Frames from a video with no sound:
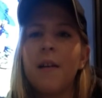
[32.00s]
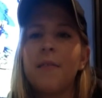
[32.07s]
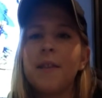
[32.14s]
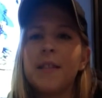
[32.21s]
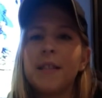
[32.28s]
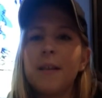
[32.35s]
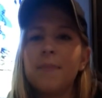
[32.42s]

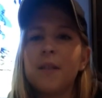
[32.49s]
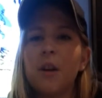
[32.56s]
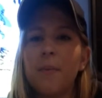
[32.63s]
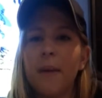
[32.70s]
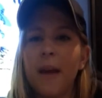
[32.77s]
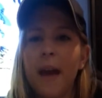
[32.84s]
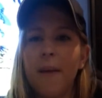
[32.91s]
The Slip
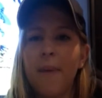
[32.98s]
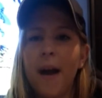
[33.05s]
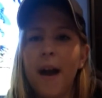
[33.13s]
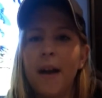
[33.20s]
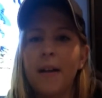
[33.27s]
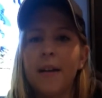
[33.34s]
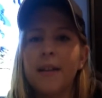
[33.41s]
Slop
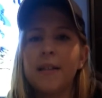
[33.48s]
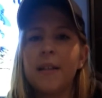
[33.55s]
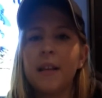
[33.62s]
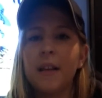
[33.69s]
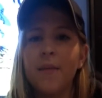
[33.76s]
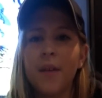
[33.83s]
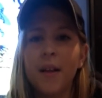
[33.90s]
campaign has
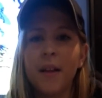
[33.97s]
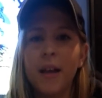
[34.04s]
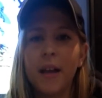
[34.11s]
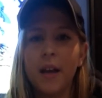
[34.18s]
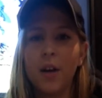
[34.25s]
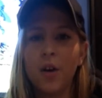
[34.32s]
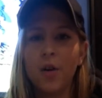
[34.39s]
significantly
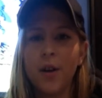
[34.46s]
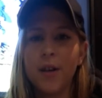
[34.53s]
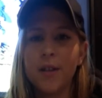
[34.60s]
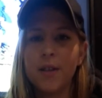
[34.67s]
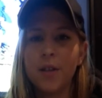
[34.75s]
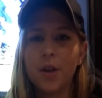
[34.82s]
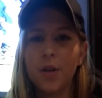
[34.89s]

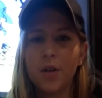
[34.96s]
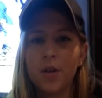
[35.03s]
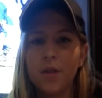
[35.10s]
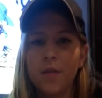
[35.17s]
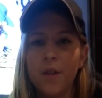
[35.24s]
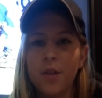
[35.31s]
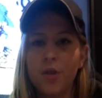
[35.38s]
increased the knowledge
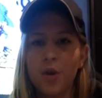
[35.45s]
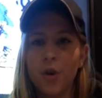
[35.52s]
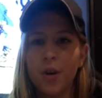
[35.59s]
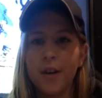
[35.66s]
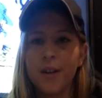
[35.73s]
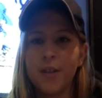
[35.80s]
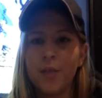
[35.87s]
of
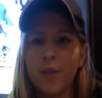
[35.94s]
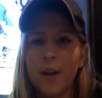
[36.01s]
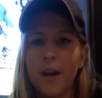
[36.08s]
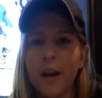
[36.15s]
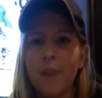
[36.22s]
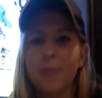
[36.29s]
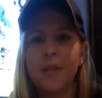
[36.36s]
Victorians when
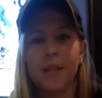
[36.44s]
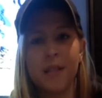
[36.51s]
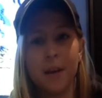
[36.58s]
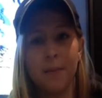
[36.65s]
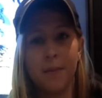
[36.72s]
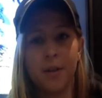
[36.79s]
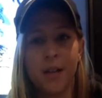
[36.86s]
it comes to
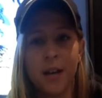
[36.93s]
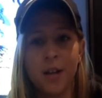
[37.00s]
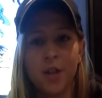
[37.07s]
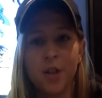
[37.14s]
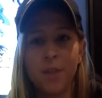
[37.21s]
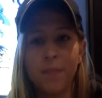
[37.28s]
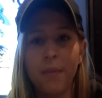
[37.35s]
sun
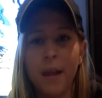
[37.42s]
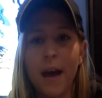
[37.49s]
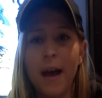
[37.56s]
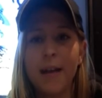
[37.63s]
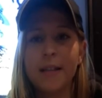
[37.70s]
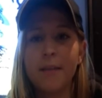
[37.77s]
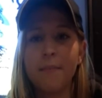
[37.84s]
protection,
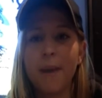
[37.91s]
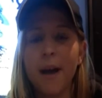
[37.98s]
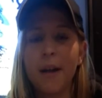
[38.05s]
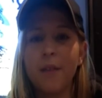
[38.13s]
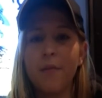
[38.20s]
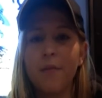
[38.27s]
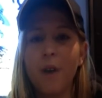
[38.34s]
as it
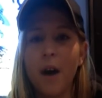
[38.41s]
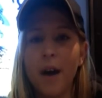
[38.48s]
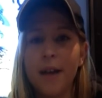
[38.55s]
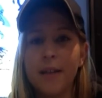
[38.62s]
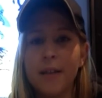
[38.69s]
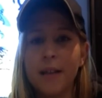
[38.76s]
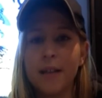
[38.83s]

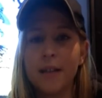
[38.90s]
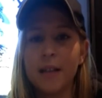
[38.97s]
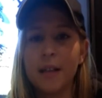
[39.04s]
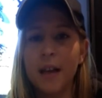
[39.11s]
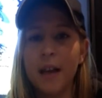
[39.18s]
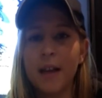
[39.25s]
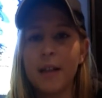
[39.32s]
magnifies that
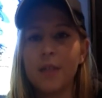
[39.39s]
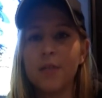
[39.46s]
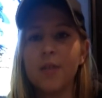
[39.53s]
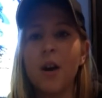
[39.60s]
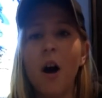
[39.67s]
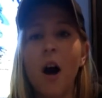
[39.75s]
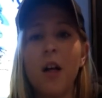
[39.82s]
skin cancer
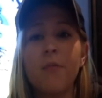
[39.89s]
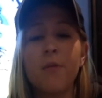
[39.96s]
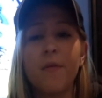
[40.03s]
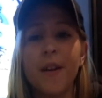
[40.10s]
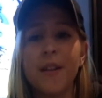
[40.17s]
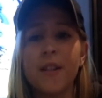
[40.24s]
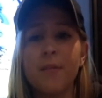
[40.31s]
is highly
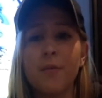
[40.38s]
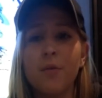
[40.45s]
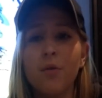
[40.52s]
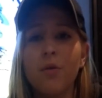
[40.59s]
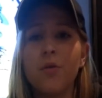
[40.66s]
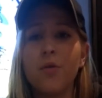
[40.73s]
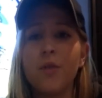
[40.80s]

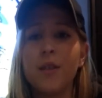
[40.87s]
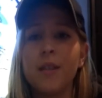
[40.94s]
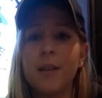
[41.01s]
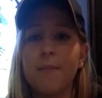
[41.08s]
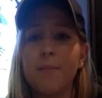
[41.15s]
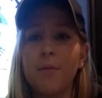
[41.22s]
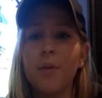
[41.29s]
preventable through the
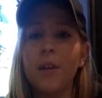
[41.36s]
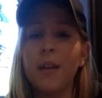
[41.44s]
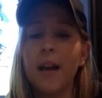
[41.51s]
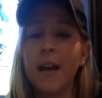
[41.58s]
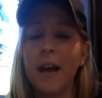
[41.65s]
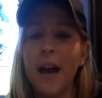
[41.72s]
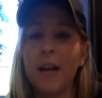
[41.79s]
simple
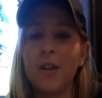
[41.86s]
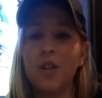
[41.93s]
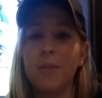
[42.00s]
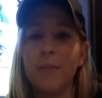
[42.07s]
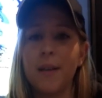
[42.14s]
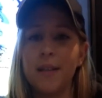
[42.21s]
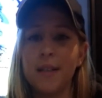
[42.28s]
yet
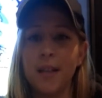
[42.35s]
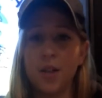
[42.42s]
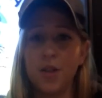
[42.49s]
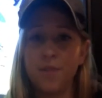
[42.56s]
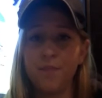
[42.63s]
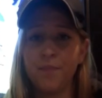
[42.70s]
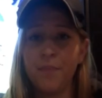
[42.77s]
catchy message.